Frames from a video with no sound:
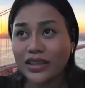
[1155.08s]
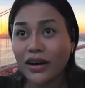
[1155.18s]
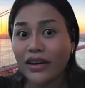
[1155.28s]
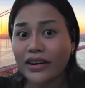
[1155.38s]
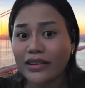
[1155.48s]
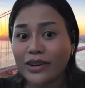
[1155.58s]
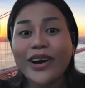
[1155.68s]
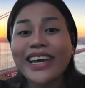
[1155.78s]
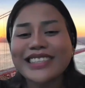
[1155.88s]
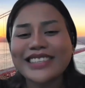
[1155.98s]
that are
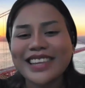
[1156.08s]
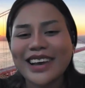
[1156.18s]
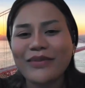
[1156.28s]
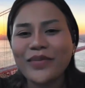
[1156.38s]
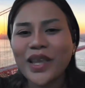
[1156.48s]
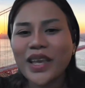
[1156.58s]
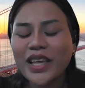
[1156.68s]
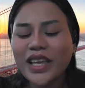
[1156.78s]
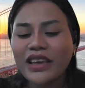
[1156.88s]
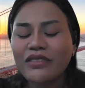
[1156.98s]
loyal to them.
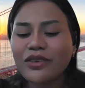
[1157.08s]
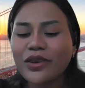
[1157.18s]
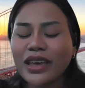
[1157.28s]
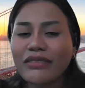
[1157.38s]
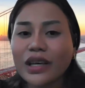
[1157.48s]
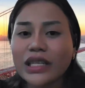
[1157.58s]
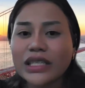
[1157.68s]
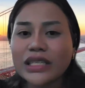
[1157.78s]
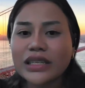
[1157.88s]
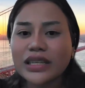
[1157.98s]
If you give
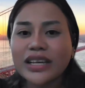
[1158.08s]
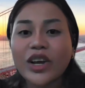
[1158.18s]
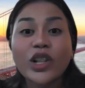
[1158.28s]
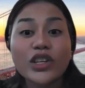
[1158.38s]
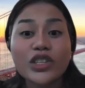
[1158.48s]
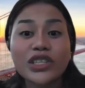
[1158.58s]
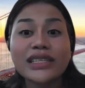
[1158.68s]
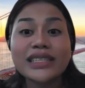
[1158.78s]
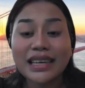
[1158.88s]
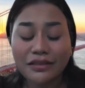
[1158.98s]
us
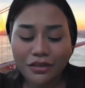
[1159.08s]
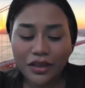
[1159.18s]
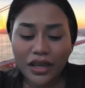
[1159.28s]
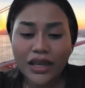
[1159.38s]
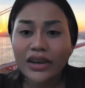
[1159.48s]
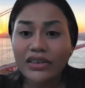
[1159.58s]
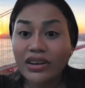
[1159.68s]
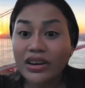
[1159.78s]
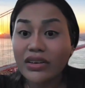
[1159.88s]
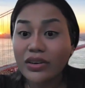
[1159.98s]
psychological safety,
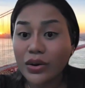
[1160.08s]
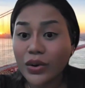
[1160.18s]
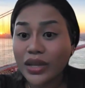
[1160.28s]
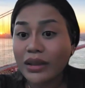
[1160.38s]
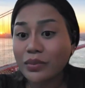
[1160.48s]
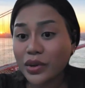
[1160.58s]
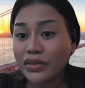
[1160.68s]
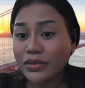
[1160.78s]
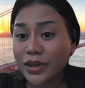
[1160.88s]
career growth, and